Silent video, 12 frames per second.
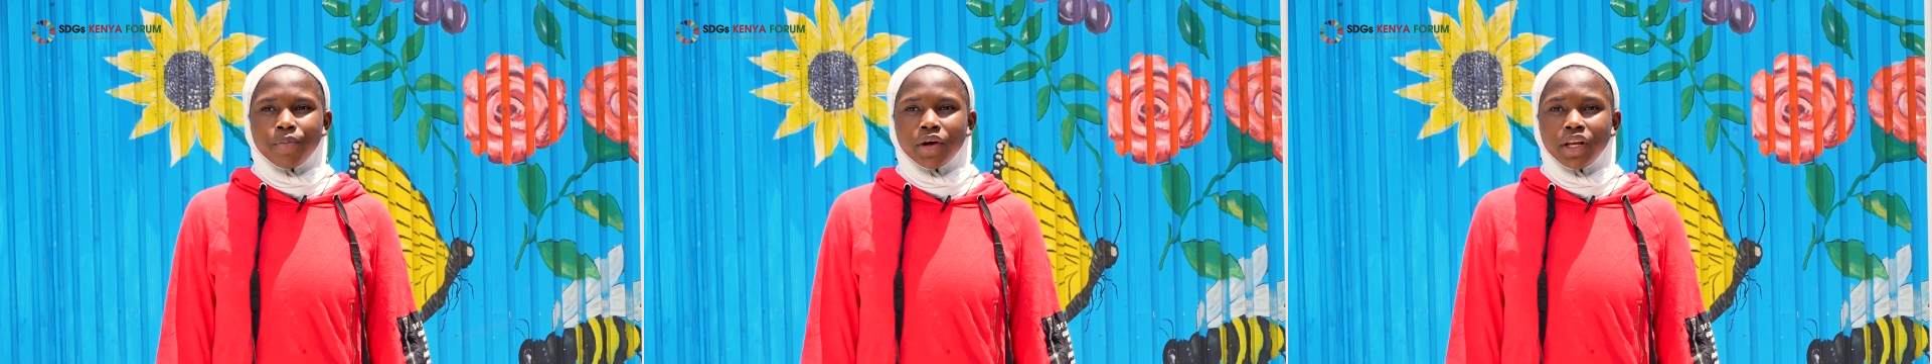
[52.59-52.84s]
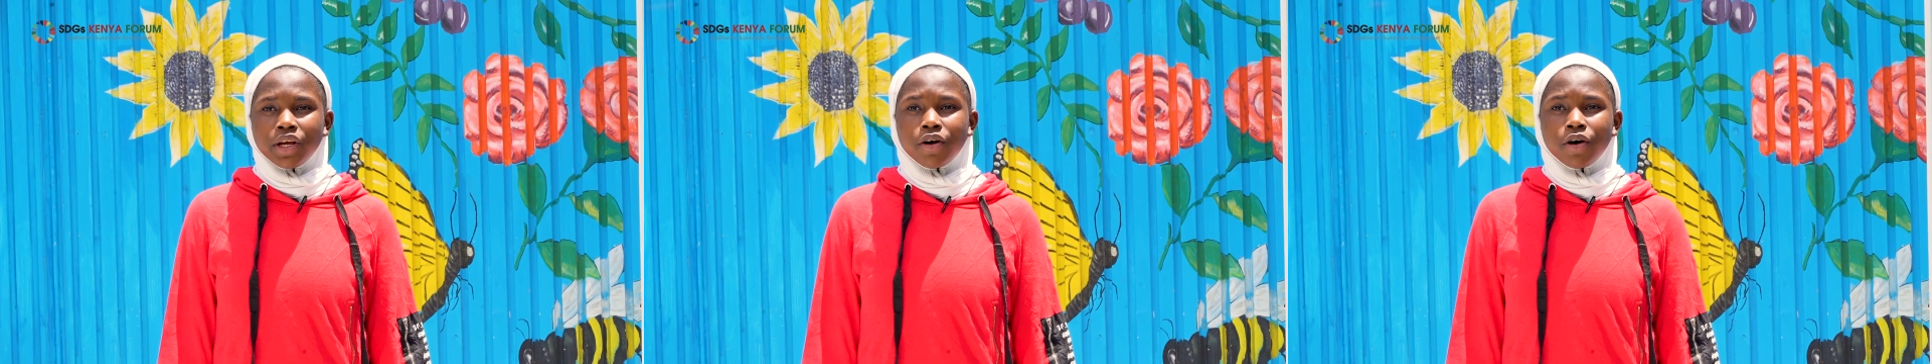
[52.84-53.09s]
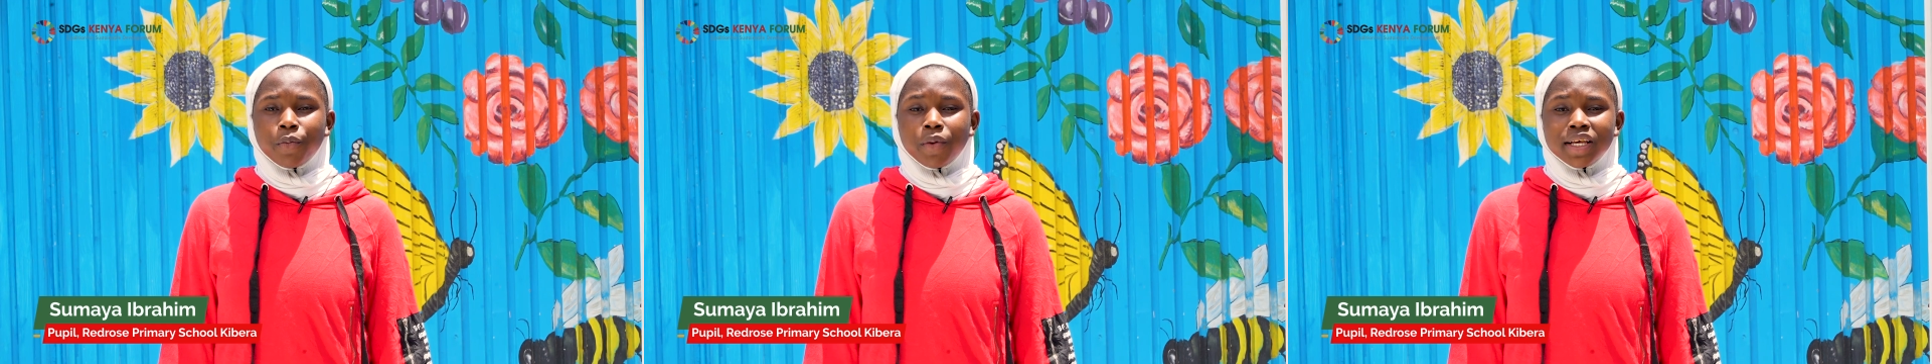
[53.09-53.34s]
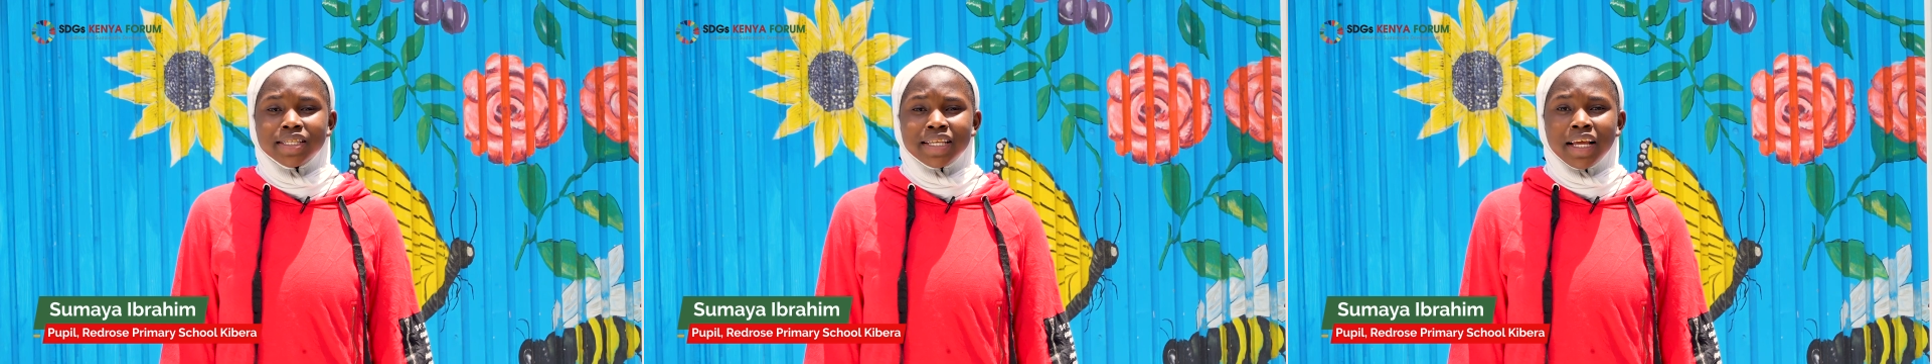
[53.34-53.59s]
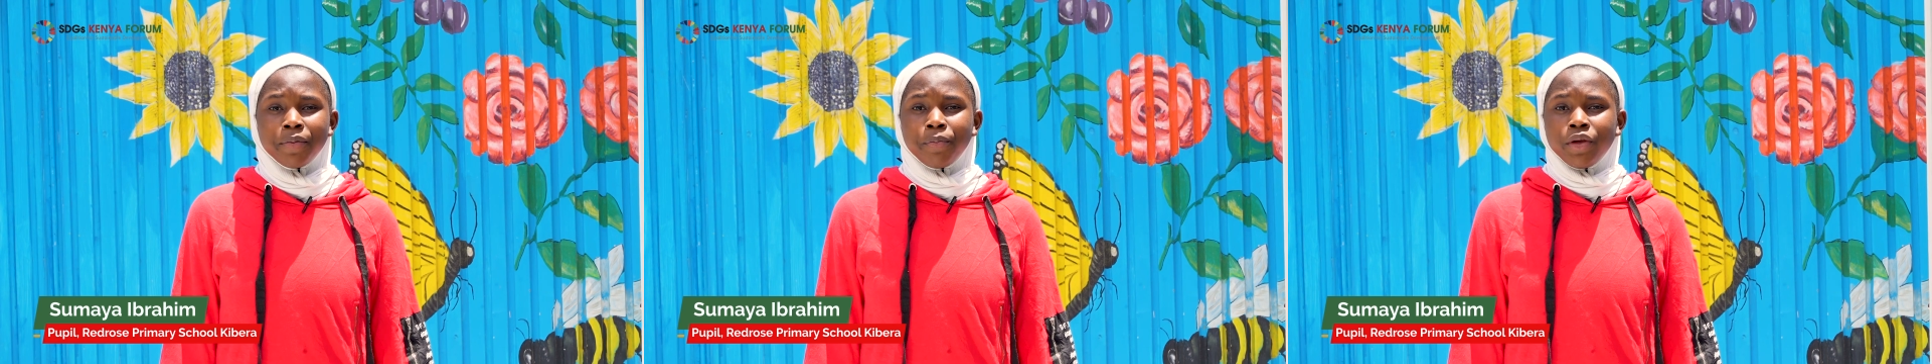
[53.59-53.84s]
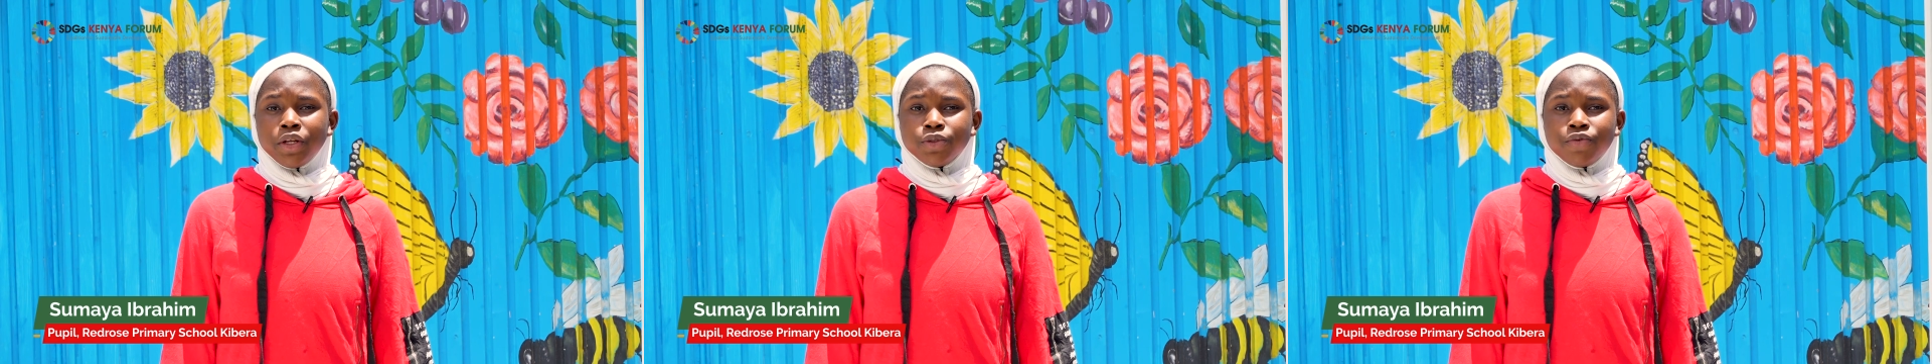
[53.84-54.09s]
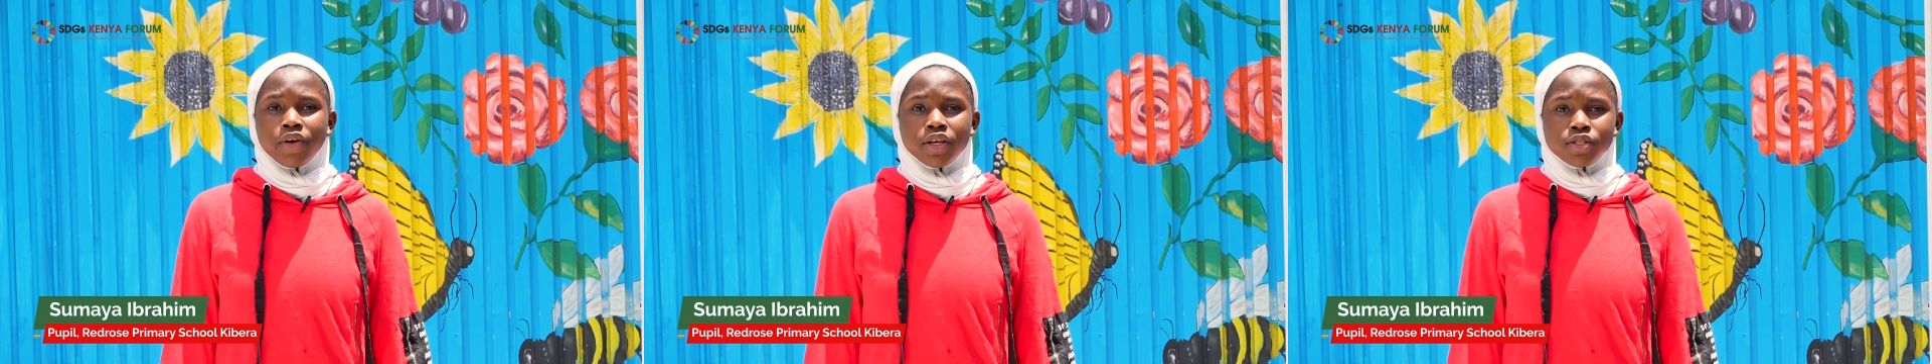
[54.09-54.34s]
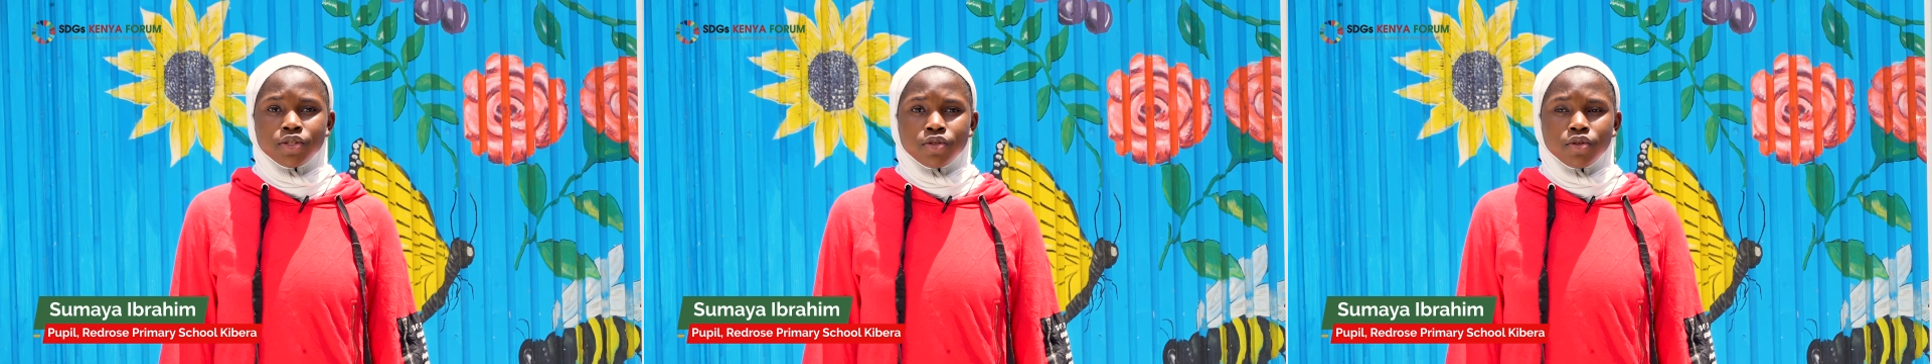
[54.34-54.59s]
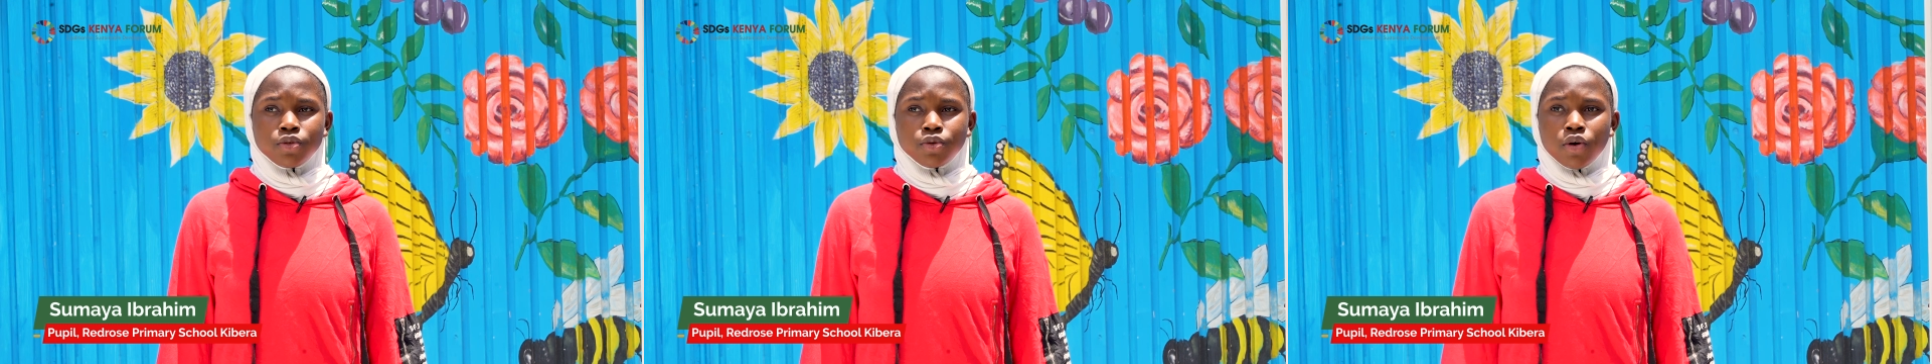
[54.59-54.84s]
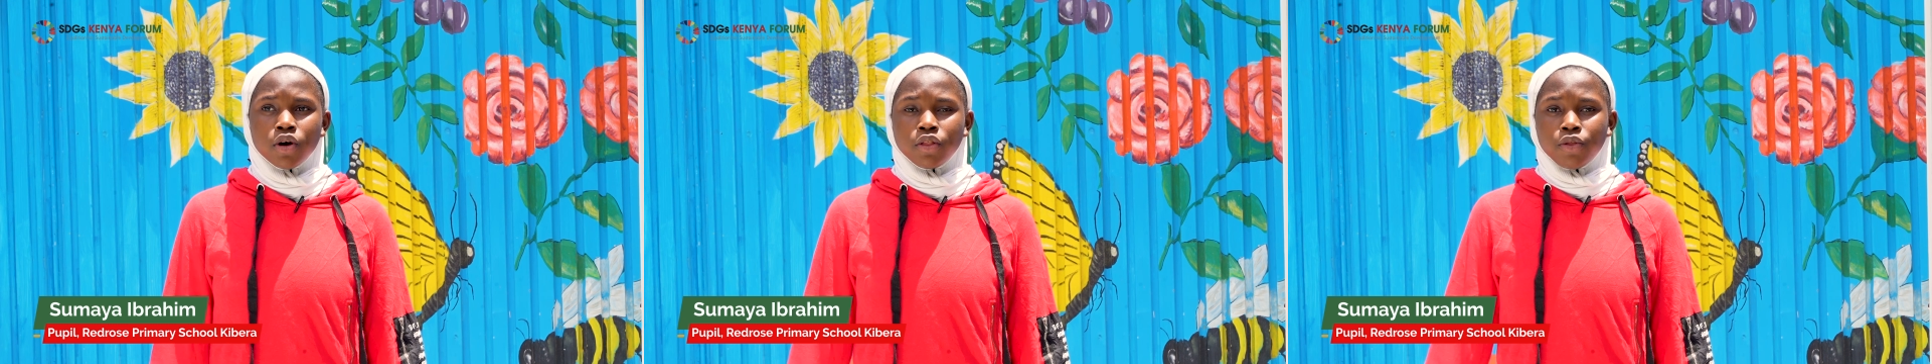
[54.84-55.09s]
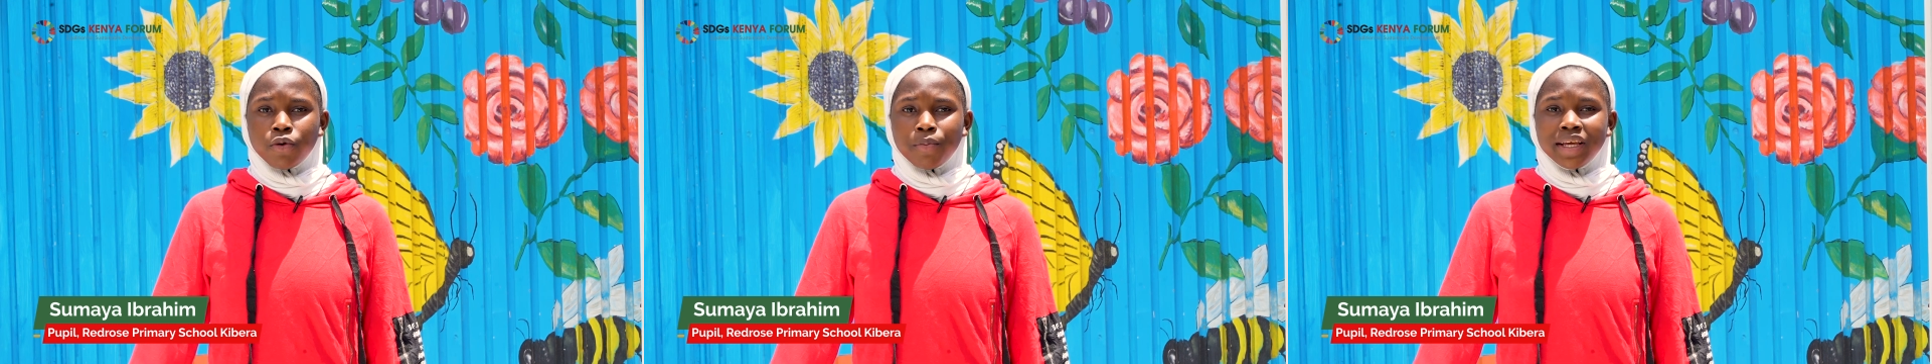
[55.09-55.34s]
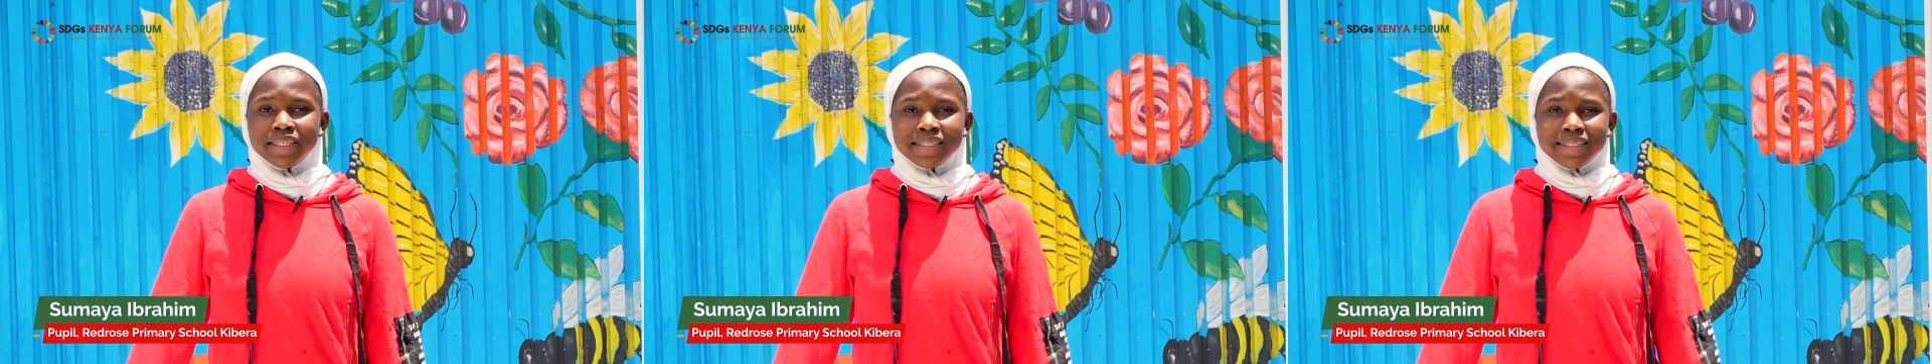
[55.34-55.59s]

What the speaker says: Polycom has helped me to go through my